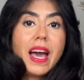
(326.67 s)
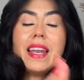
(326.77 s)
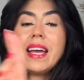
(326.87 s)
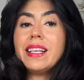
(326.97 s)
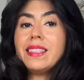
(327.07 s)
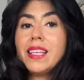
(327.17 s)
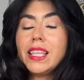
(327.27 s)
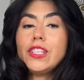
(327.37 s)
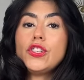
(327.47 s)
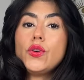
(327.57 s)
And it has
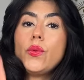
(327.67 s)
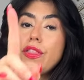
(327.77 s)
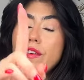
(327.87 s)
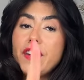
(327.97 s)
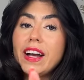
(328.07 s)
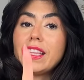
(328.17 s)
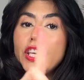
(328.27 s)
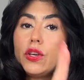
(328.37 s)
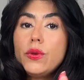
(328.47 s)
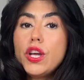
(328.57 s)
nothing to do with the fact that
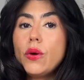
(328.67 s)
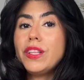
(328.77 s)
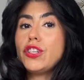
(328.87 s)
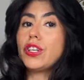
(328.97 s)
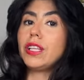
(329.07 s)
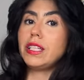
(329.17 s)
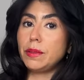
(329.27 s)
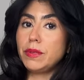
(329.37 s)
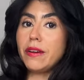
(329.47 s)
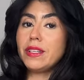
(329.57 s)
you know internally,
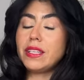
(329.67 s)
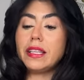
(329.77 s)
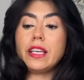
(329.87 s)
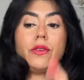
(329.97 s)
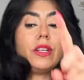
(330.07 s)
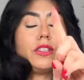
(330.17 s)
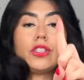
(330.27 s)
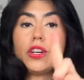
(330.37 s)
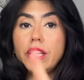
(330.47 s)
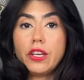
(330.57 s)
deep down inside, that you need to
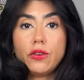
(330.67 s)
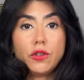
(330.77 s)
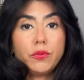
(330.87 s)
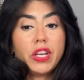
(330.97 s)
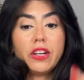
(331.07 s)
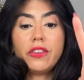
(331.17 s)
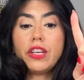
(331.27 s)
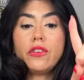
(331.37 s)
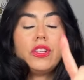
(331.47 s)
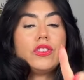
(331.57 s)
start that YouTube channel,
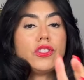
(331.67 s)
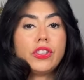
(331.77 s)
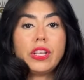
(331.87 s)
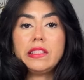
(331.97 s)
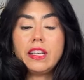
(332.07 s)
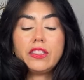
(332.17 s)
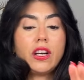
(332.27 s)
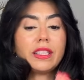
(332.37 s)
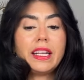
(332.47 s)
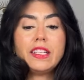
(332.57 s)
that you need to start that
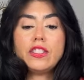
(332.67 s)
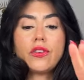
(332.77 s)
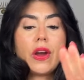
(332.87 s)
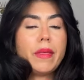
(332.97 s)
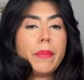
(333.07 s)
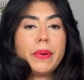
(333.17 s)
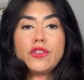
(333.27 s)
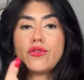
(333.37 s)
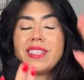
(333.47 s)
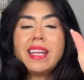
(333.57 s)
TikTok, that Instagram, that
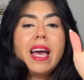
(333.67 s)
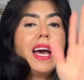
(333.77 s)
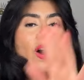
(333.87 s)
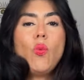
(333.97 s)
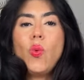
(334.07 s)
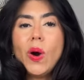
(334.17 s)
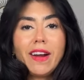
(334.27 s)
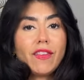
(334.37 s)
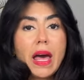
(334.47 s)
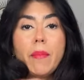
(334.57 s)
Pinterest,
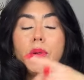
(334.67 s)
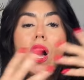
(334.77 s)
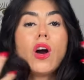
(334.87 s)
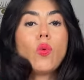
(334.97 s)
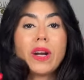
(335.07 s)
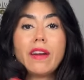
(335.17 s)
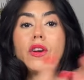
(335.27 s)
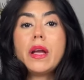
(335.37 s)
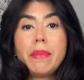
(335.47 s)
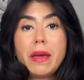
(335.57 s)
whatever, that blog,
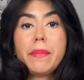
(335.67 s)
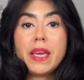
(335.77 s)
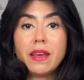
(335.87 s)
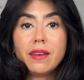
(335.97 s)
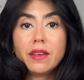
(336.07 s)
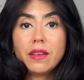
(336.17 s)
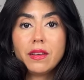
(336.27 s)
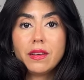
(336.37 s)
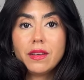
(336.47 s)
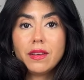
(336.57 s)
whatever it may be.
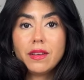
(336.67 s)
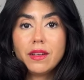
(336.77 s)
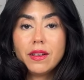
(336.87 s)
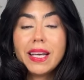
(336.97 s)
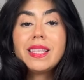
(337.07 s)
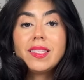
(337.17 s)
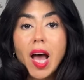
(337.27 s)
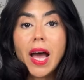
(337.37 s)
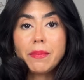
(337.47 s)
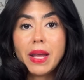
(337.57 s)
It's
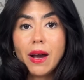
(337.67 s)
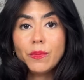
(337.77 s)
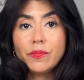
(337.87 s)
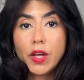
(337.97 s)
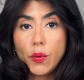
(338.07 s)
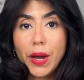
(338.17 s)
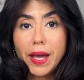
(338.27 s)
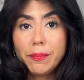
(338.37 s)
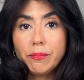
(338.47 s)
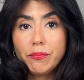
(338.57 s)
time now, okay?